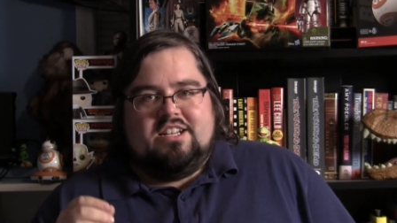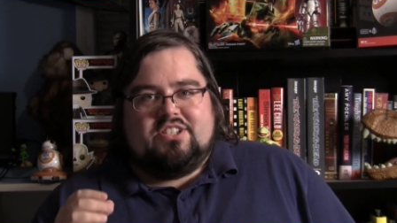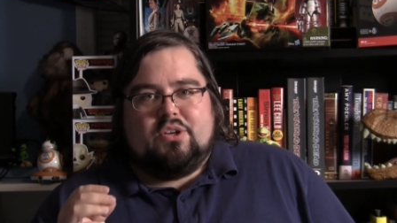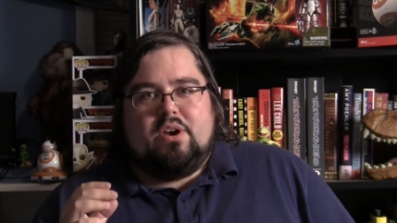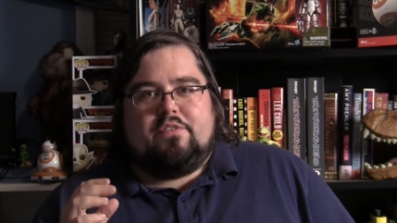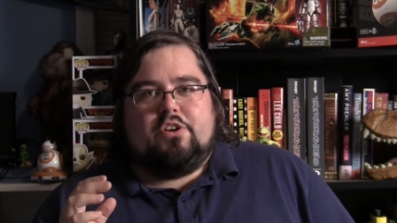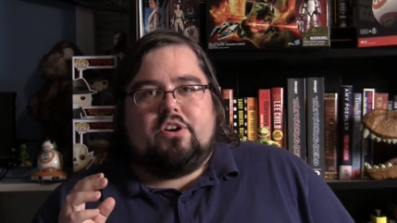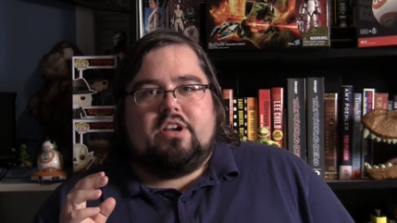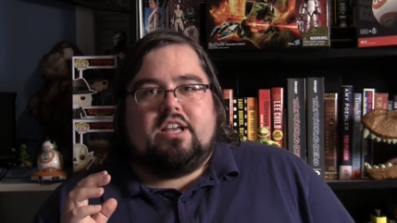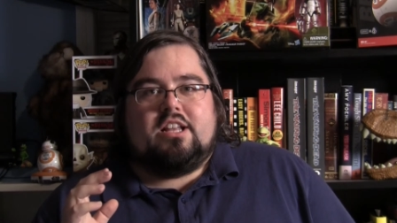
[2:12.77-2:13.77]
So if
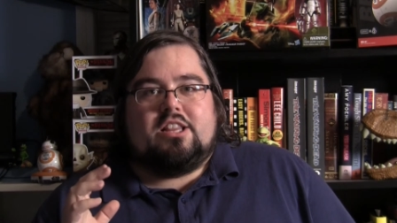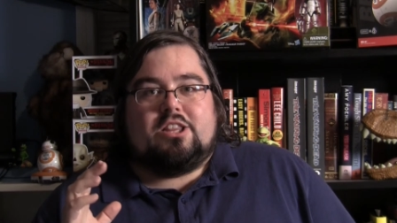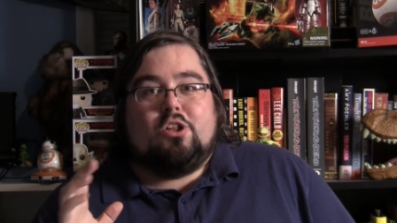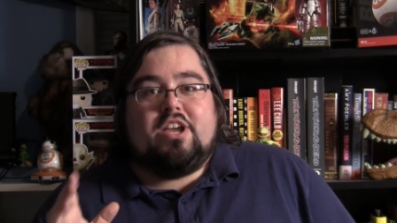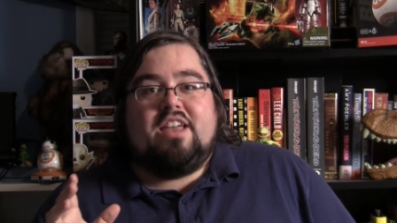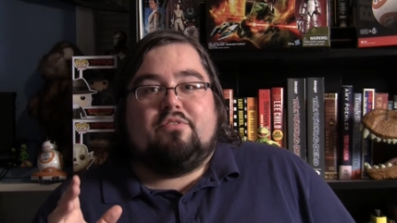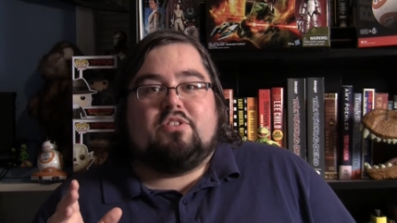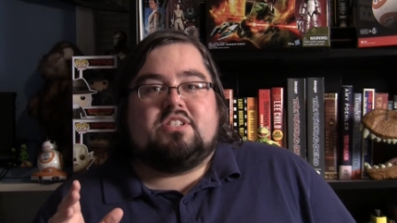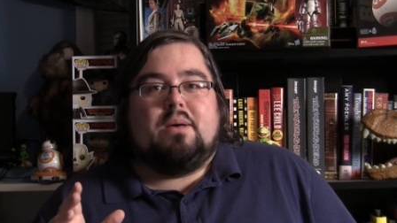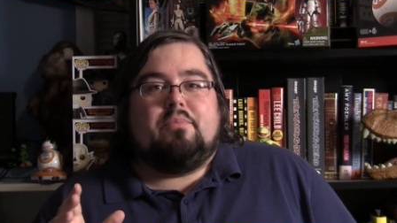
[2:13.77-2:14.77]
you're looking
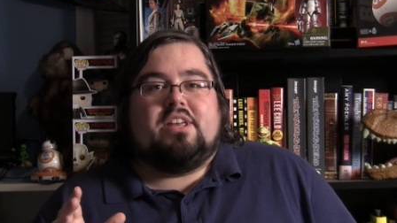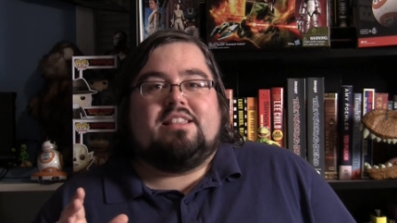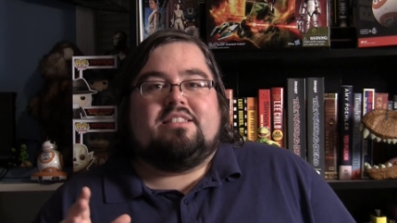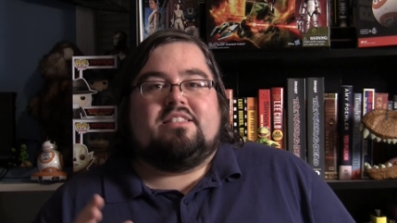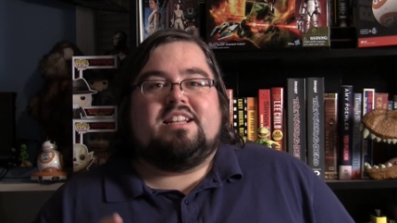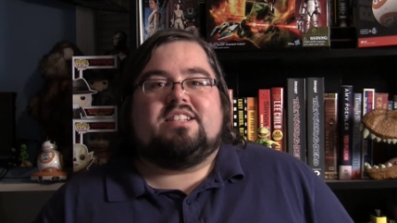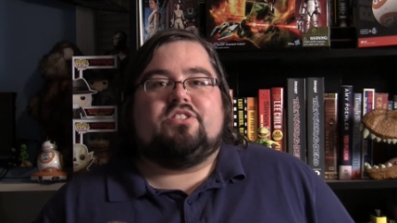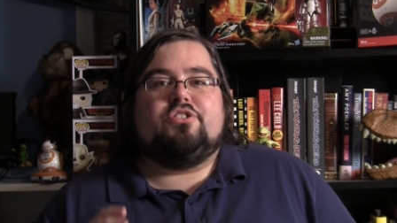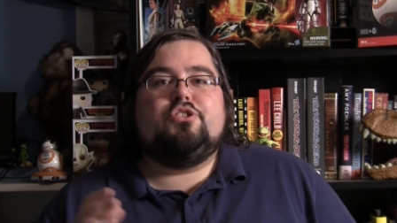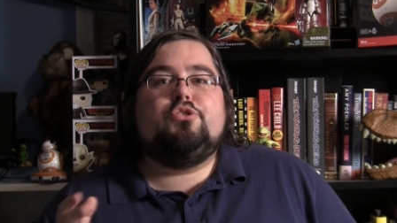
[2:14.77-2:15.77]
for something
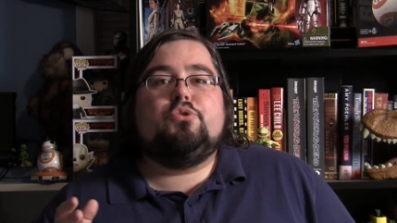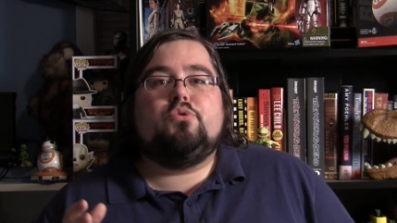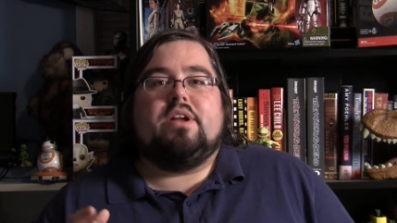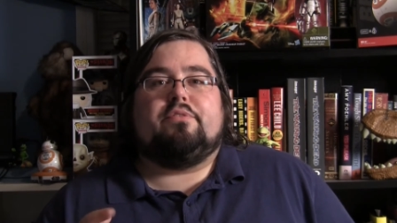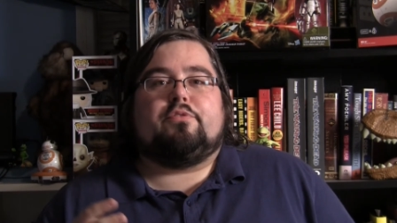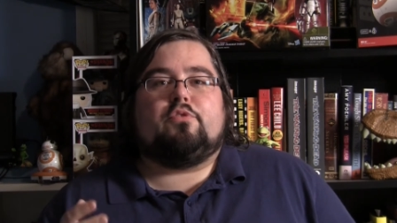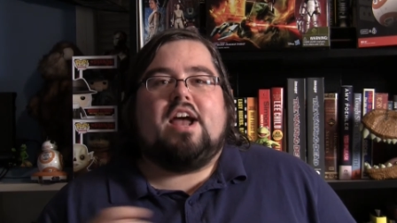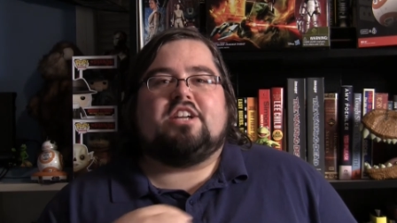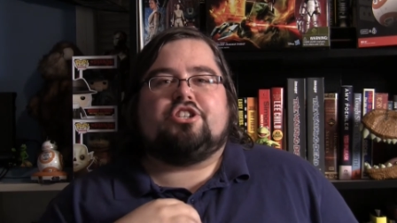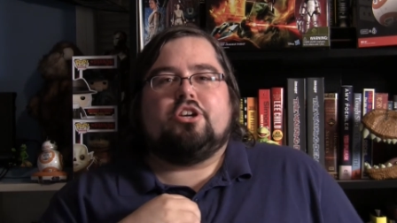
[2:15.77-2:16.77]
that's new and
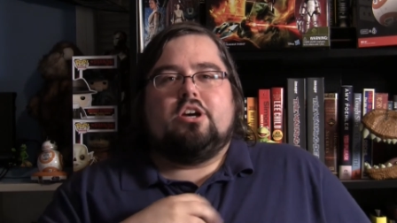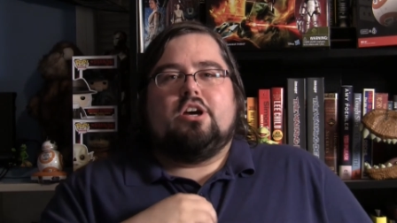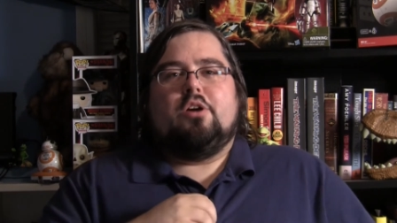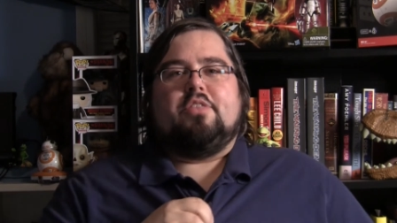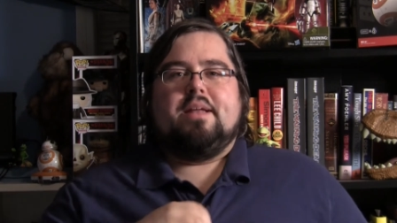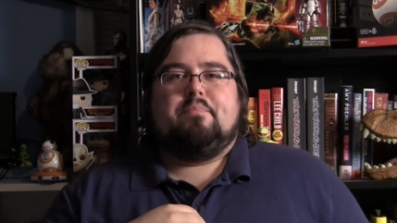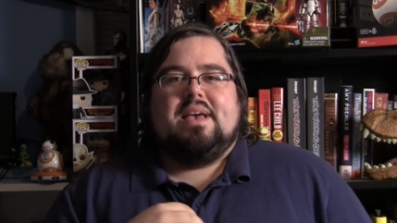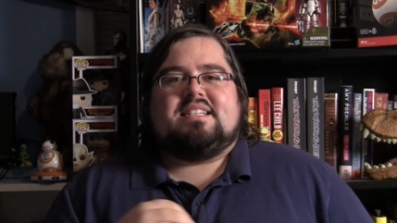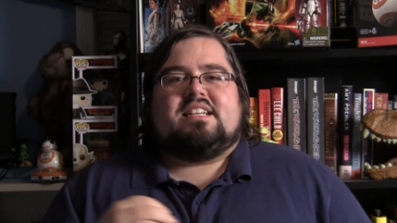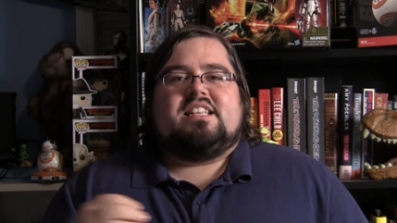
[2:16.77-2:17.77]
fresh, that
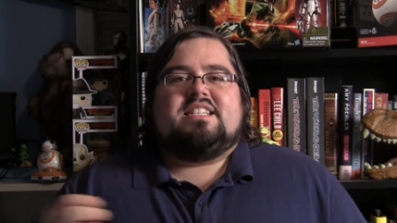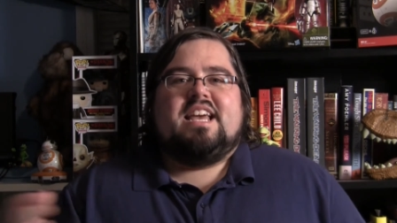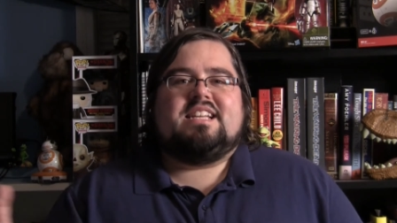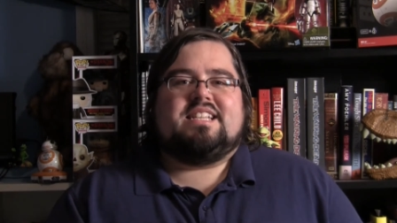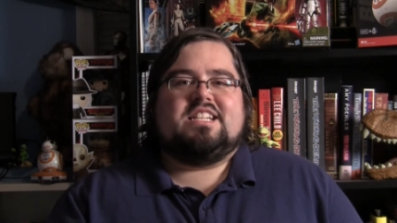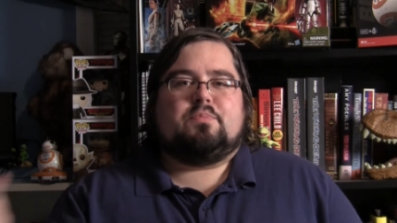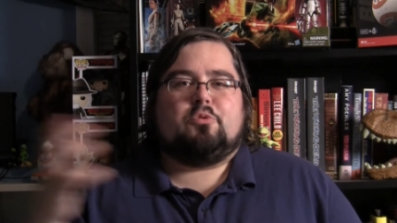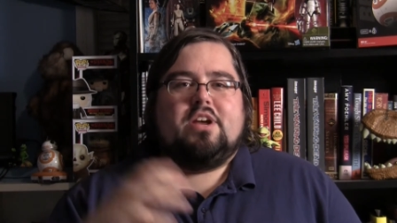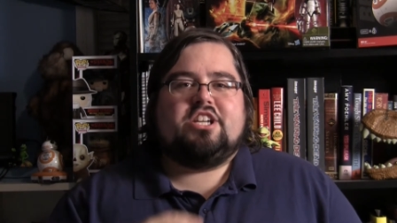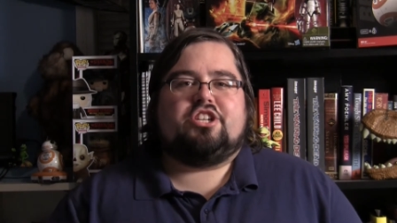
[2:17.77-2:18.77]
basically takes
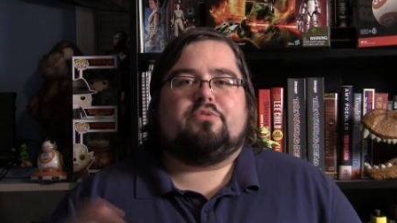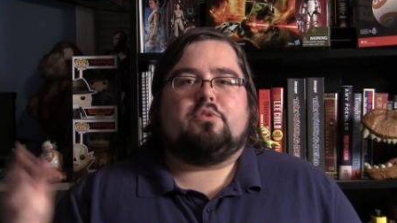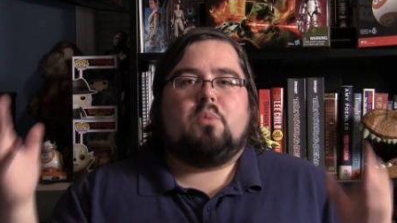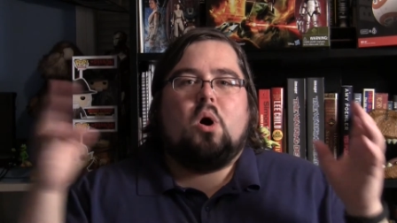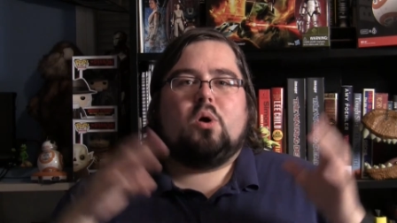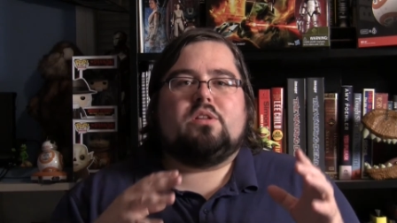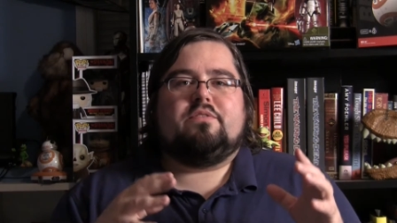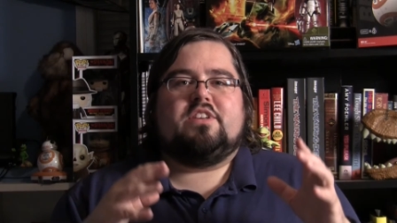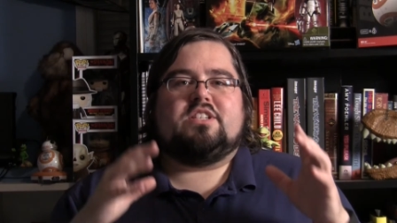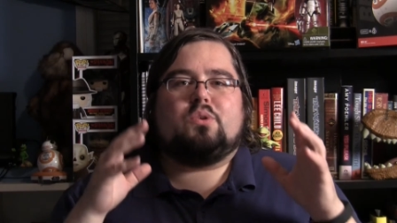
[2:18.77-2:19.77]
inspiration from all
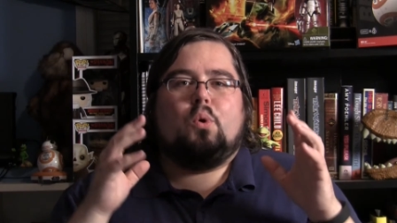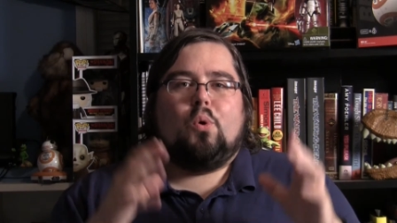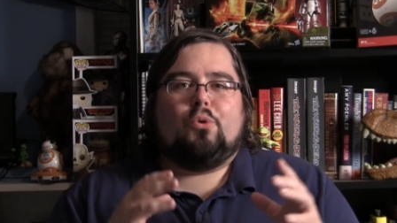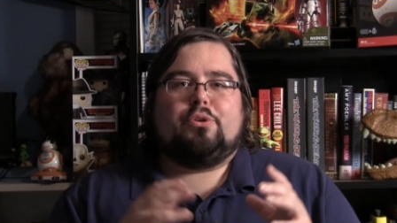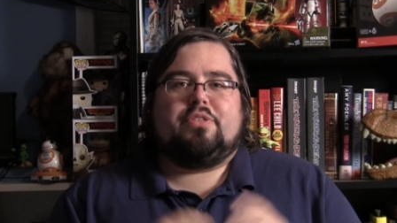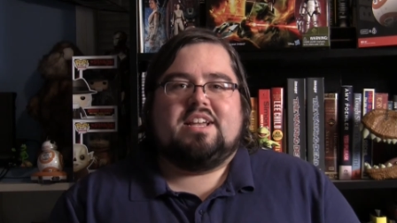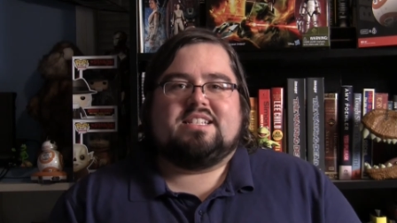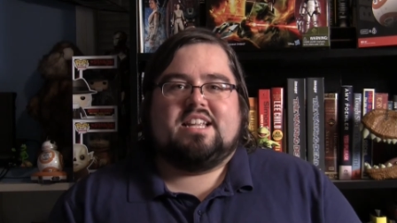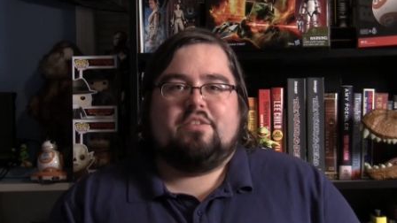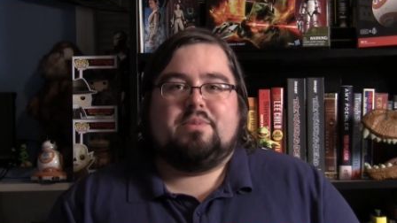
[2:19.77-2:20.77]
of these older
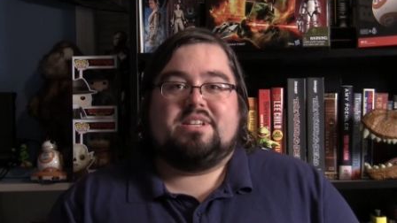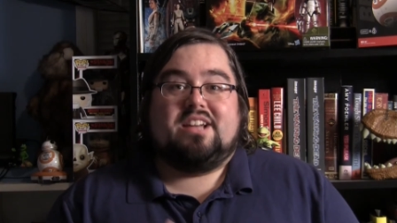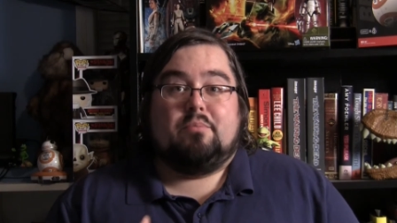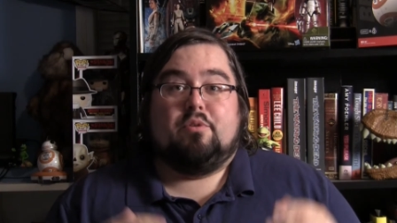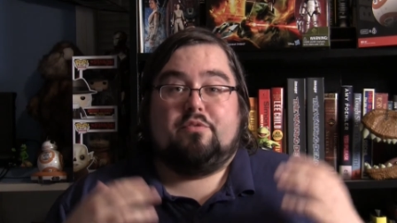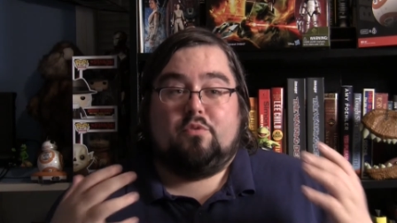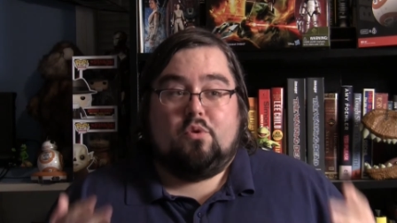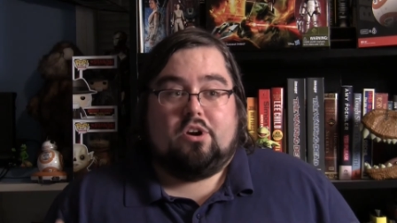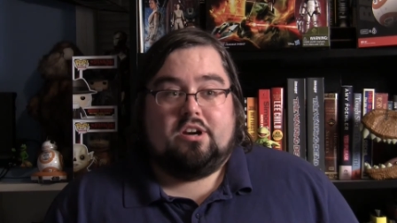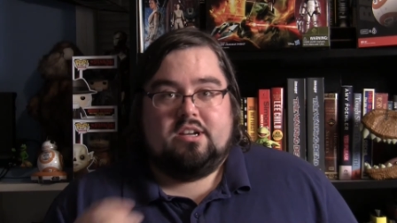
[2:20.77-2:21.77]
things that have been done
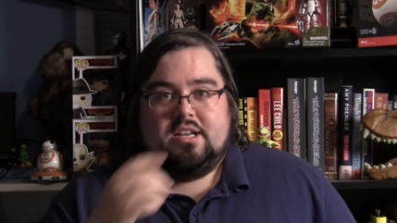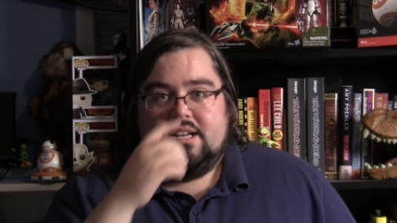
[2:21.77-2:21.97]
before,